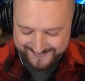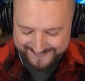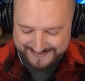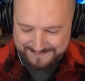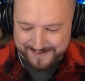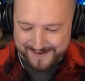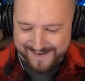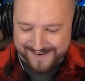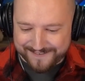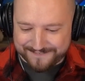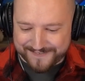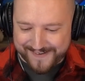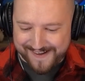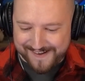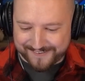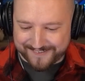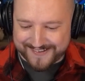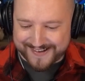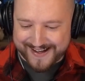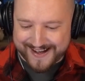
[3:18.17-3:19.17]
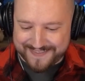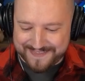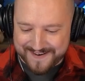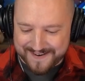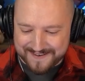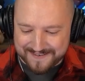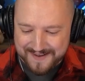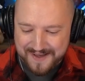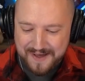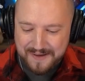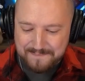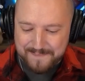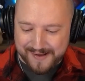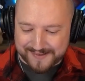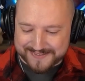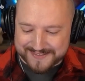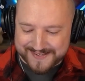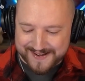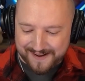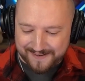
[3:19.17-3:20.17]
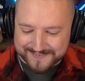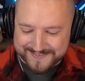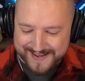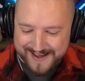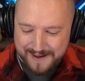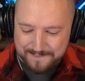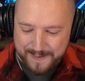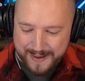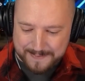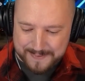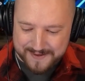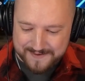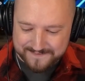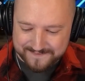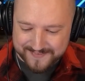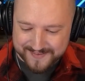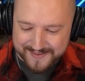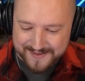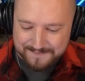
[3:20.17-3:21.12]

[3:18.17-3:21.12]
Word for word: Come on, Valkyrie. Get in there. Melt it all down, baby.